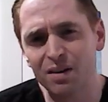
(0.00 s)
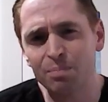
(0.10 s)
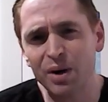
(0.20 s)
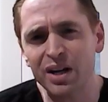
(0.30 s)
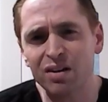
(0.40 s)

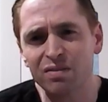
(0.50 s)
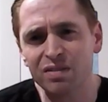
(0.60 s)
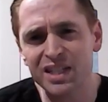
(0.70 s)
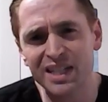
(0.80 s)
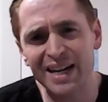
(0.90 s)
but you're
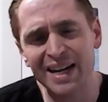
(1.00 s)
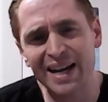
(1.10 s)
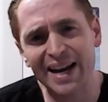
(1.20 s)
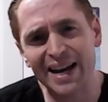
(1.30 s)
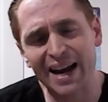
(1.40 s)
risking
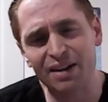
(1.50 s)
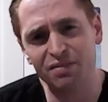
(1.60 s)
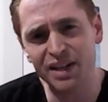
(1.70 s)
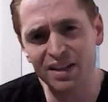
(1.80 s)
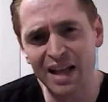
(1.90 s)
getting a
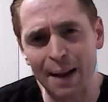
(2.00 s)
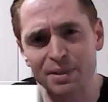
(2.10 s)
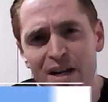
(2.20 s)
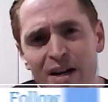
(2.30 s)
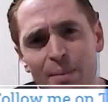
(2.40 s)

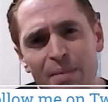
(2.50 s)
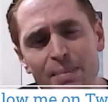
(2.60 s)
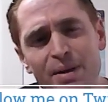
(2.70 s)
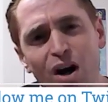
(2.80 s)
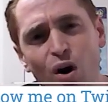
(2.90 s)
relapse,
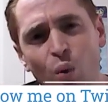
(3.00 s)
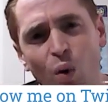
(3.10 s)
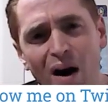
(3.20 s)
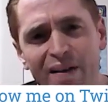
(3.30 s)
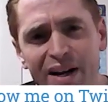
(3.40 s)
maybe
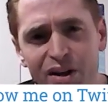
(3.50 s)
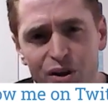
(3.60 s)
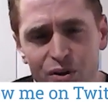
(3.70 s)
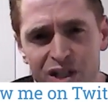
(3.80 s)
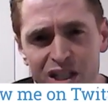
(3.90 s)
acquiring
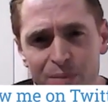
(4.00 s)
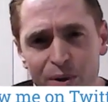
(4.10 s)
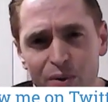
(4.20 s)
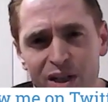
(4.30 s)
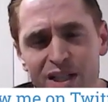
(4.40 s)
new
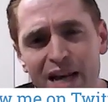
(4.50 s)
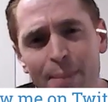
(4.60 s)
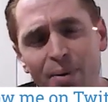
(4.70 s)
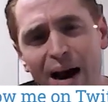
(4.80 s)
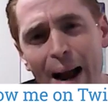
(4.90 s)
disabilities,
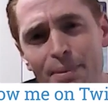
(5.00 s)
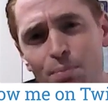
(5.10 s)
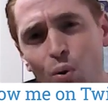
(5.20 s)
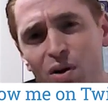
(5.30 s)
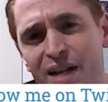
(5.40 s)
and perhaps
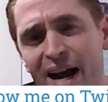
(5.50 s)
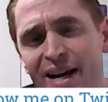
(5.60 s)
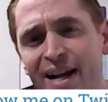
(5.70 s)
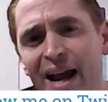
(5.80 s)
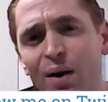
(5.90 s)

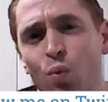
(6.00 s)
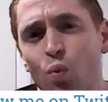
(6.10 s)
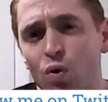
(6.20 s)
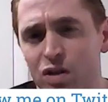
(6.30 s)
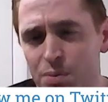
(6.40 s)
portending a
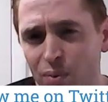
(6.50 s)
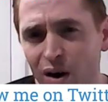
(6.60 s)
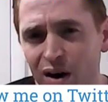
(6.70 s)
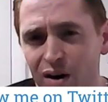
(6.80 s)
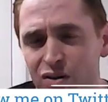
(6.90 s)
worse
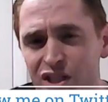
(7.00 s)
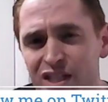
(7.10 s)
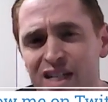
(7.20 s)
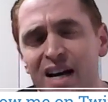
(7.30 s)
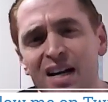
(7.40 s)

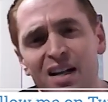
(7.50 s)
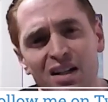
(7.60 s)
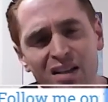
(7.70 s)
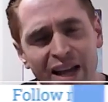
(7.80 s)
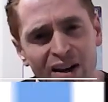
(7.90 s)
prognosis
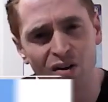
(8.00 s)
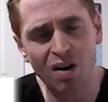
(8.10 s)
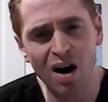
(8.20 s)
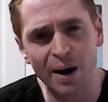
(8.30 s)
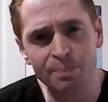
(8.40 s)
later
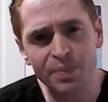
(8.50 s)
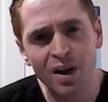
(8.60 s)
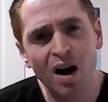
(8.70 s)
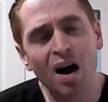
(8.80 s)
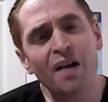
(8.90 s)
on.
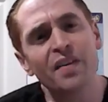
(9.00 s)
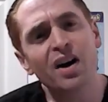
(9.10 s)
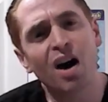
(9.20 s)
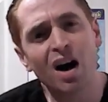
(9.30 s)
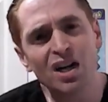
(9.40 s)
On the
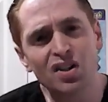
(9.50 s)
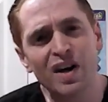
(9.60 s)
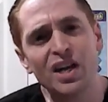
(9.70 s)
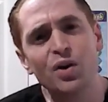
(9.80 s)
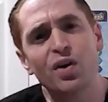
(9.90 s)

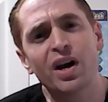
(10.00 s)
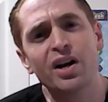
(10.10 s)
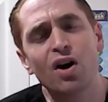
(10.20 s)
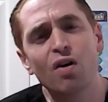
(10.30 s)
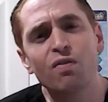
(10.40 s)
contrary, you
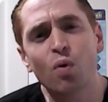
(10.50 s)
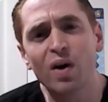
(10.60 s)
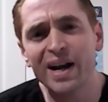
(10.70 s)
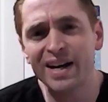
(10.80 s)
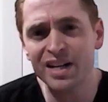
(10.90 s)
could go
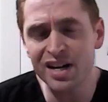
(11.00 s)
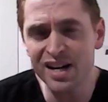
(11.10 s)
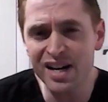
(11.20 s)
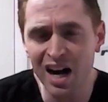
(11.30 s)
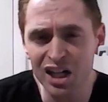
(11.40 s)
for an
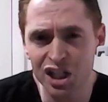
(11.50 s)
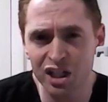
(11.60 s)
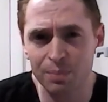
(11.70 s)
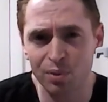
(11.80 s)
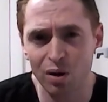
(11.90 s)

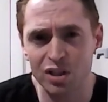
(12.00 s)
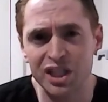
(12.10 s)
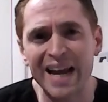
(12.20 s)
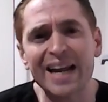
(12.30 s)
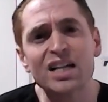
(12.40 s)
induction approach.
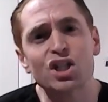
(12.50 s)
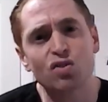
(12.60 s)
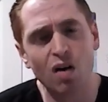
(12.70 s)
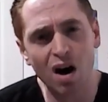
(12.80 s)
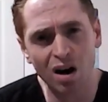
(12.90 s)
Take a
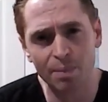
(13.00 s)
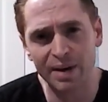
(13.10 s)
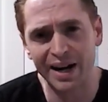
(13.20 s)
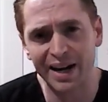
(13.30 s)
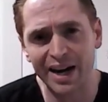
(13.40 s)
stronger
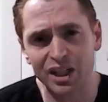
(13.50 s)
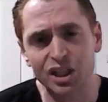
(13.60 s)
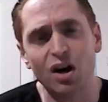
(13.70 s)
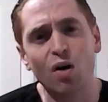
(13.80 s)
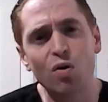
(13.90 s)

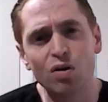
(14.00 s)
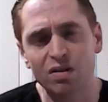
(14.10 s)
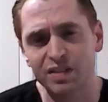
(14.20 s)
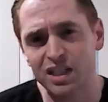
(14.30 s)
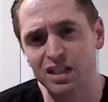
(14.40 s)
medication,
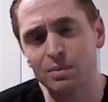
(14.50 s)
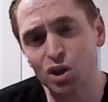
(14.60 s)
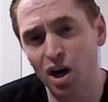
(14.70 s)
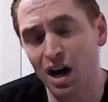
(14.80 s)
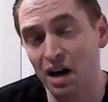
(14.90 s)
Ocrevus,
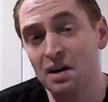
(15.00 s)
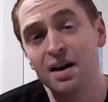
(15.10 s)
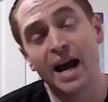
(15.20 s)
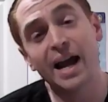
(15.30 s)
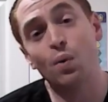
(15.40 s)
Lemtrada.
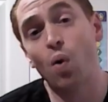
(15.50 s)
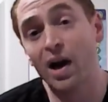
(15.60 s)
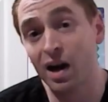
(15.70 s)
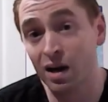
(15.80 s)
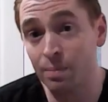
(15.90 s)
Hey,
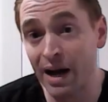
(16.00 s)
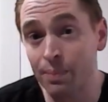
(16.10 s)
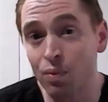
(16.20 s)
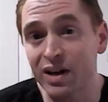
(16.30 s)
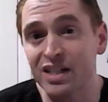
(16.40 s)
why not
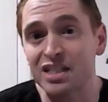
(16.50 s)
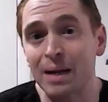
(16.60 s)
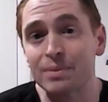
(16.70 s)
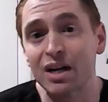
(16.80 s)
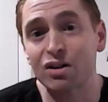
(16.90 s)
hematopoietic
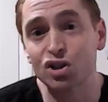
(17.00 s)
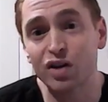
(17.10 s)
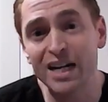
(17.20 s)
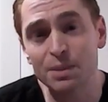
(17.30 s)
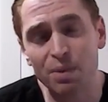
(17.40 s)
stem cell
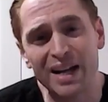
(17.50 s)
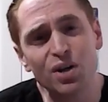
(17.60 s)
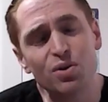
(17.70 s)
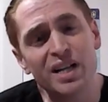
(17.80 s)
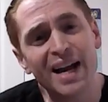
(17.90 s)
transplant?
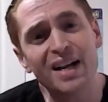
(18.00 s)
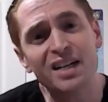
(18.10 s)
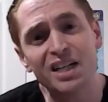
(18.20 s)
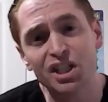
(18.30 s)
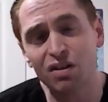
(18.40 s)
You take
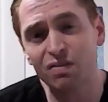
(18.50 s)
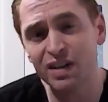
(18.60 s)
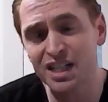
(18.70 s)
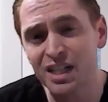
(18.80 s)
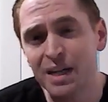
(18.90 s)
additional risk,